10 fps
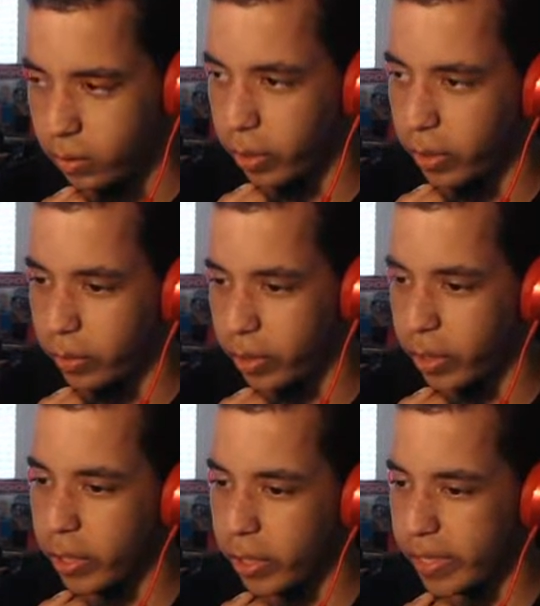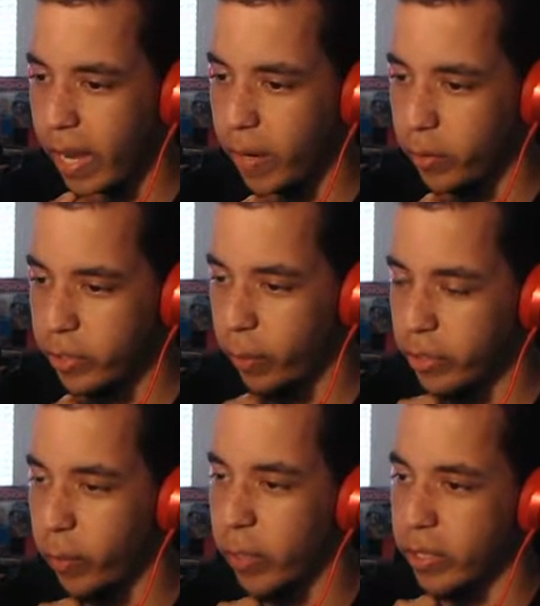So we're just
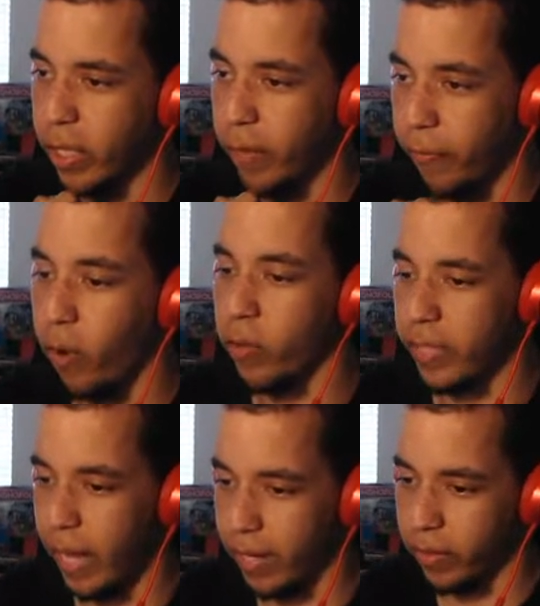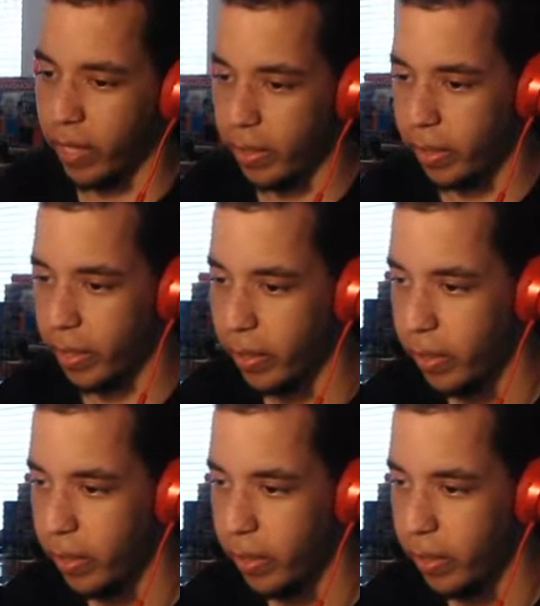gonna Volt Tackle out here.